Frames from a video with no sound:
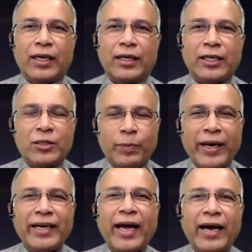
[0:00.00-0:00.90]

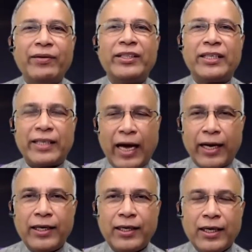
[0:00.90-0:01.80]
despite having the
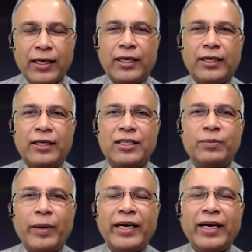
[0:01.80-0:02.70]
talent,
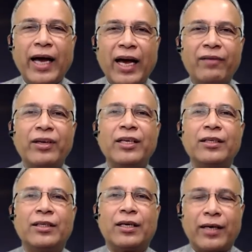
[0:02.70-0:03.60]
despite
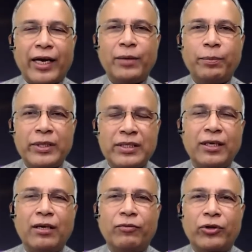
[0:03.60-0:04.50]
having the right
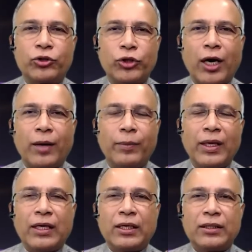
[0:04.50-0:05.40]
personnel for the job,
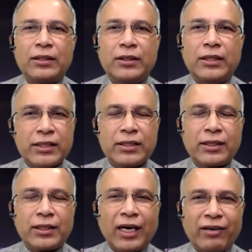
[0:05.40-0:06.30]
this
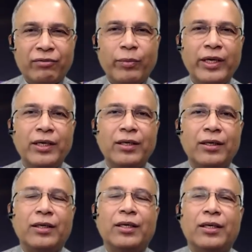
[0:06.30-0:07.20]
government
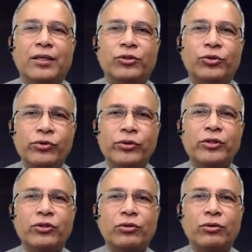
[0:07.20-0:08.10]

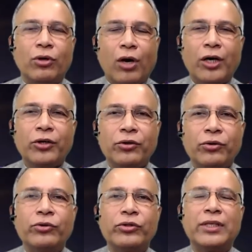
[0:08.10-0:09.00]
chooses to not
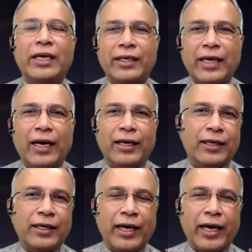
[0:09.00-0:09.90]
use that
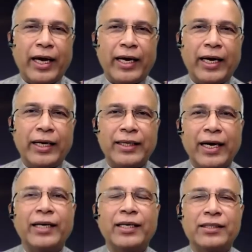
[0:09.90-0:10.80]
talent. And
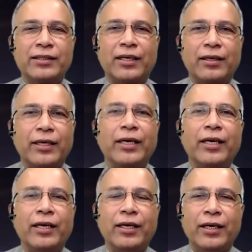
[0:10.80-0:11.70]
that is
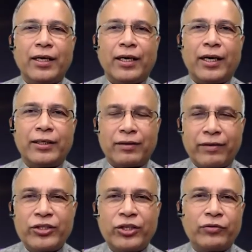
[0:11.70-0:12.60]
really a
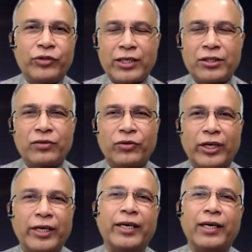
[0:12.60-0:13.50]
travesty of justice for
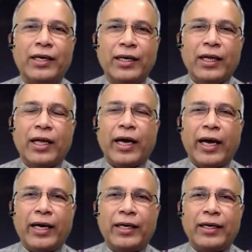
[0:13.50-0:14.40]
India.
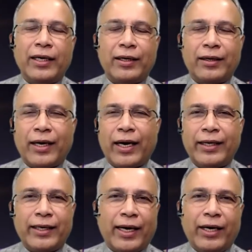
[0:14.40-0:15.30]
And
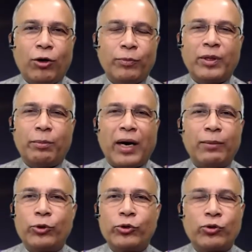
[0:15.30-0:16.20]
I hope the
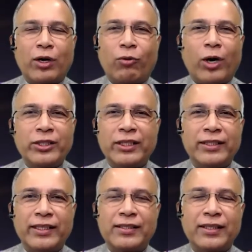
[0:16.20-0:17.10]
Babus who are watching
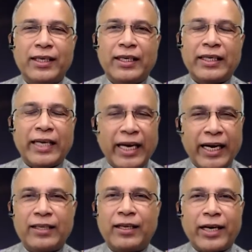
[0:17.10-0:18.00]
this take
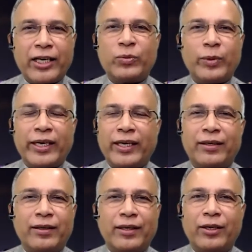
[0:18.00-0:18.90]
it in the right spirit.
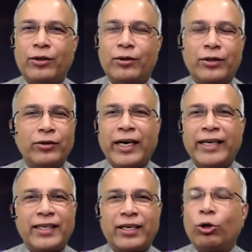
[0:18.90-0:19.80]
You know, you
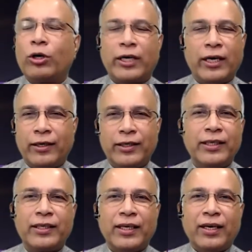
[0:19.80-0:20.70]
guys are
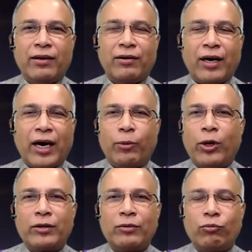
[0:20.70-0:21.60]
redundant.
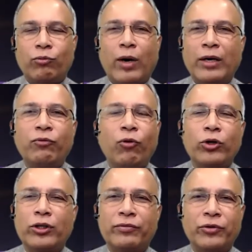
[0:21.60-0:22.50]
About
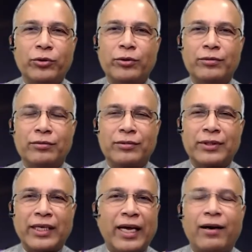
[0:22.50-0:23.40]
1/4 of you
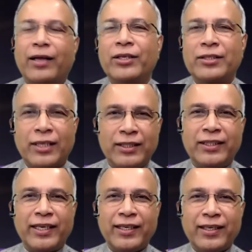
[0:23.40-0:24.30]
can run this
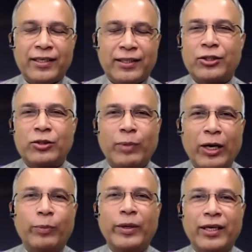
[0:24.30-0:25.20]
country. This is my
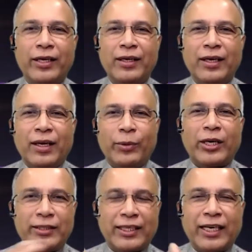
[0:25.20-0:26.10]
opinion,
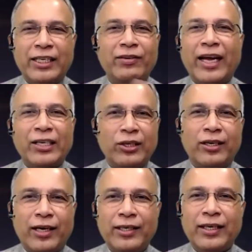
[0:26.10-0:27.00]
because the country will actually
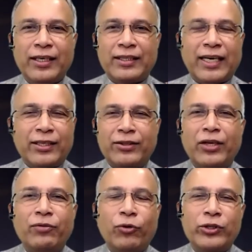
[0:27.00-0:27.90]
run. The other
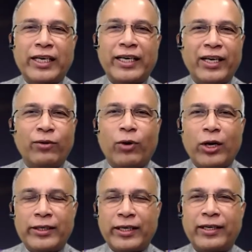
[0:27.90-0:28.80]
3/4 can take
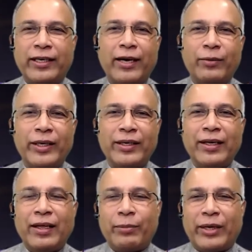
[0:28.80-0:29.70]
voluntary retirement.
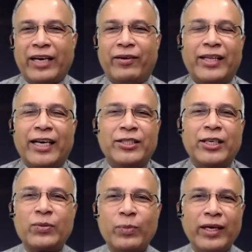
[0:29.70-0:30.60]
But anyway, that's
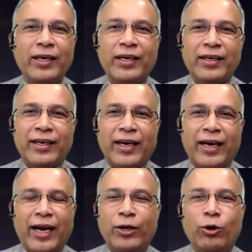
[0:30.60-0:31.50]
just me.
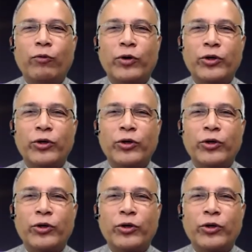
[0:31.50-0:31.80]
And I know for